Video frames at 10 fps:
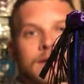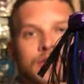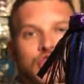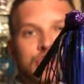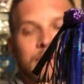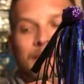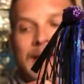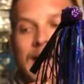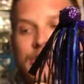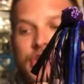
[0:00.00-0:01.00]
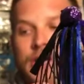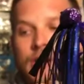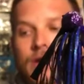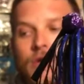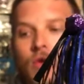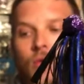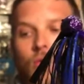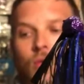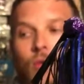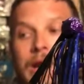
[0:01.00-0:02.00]
Just imagine
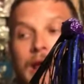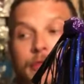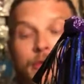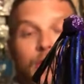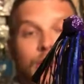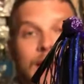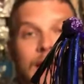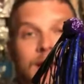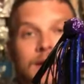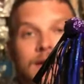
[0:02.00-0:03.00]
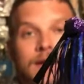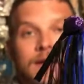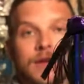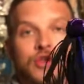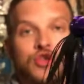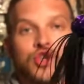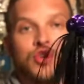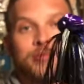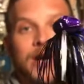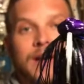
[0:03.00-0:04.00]
when I throw that
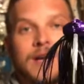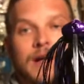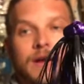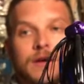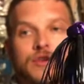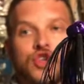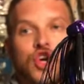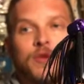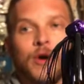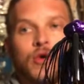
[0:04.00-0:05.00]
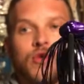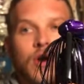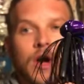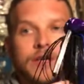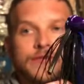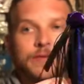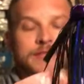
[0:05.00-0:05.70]
Junebug colored Turbo Cross from